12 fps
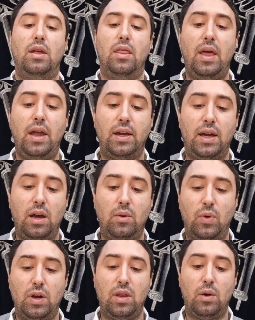then again,
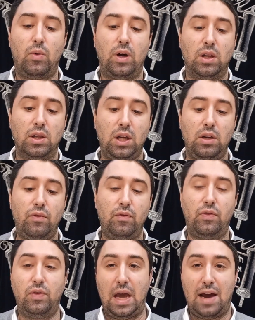when they want to
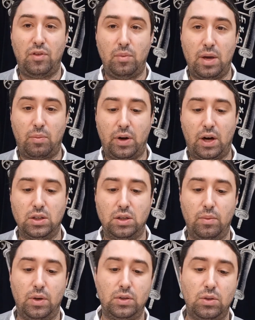leave, they have to make birkas
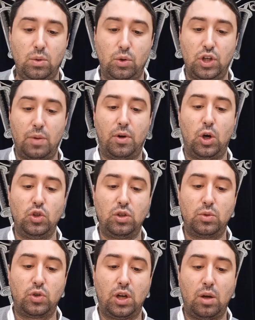hamazon.
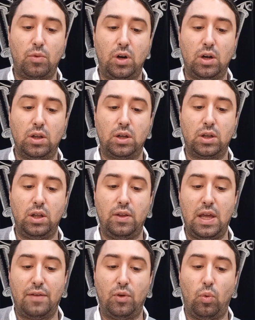And
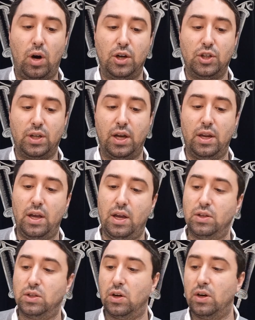they have to wash again
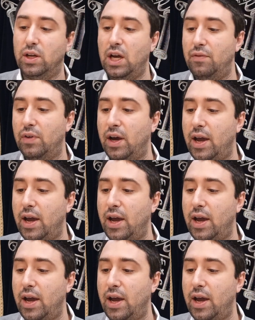and start again.